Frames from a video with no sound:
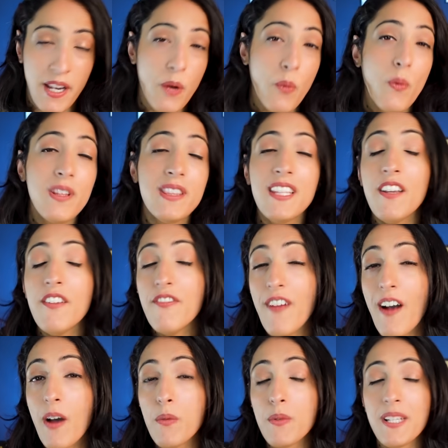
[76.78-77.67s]
And what they
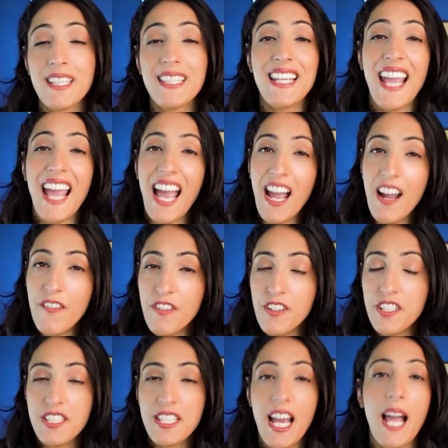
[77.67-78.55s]
found was that the
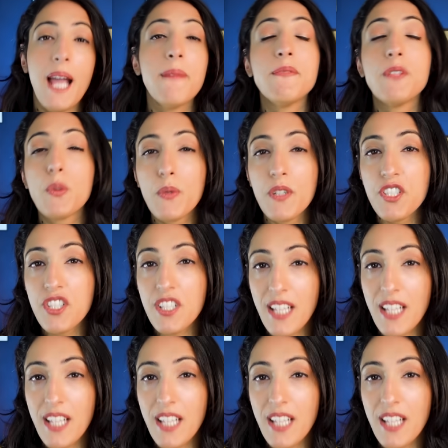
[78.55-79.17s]
average time to reach